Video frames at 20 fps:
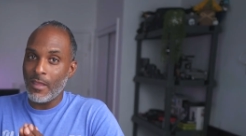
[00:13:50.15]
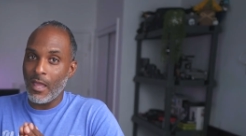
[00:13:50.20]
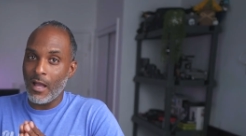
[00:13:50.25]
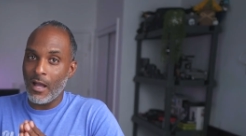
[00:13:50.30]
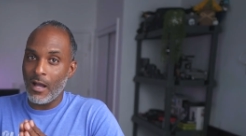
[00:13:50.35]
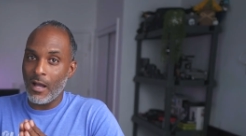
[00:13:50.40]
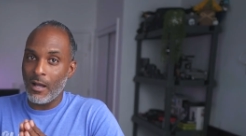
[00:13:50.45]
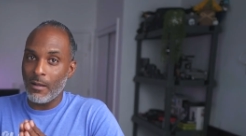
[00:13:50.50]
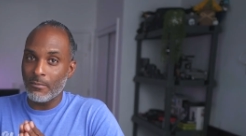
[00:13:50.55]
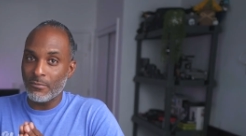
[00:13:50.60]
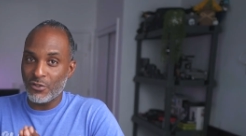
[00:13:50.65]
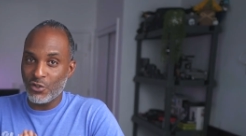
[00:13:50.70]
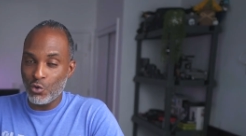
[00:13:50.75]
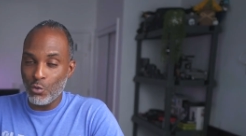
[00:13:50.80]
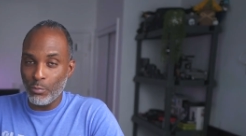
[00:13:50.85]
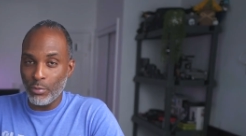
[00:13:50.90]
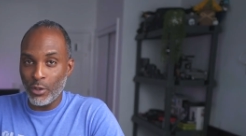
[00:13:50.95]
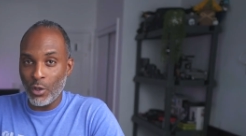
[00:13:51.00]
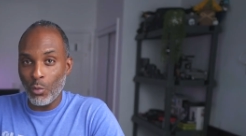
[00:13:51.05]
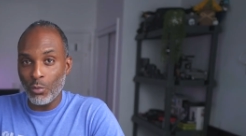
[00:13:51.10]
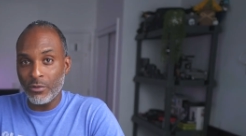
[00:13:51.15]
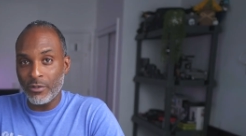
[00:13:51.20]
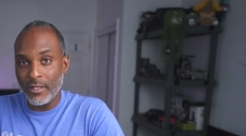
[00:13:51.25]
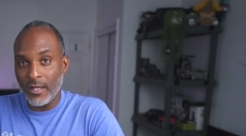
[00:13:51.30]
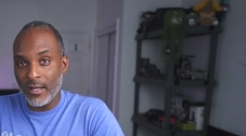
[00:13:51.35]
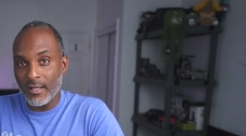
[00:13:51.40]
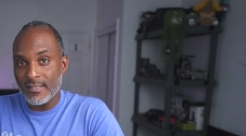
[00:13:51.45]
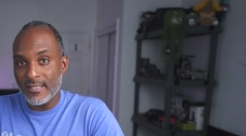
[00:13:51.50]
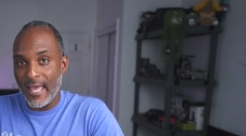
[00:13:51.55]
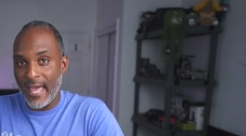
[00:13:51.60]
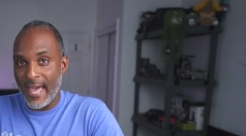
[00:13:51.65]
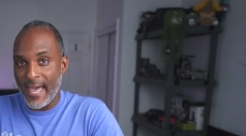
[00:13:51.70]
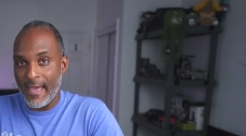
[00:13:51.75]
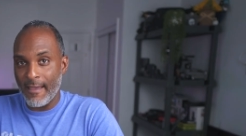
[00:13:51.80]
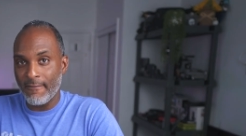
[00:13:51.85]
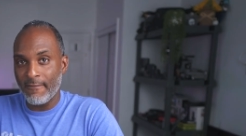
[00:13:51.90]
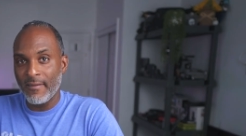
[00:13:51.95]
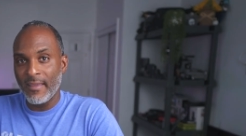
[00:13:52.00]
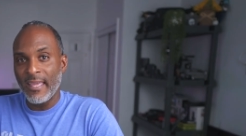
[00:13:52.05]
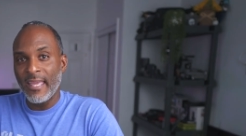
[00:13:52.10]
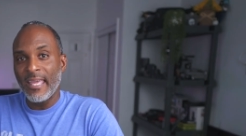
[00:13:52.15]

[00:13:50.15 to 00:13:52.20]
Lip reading: Supernote does have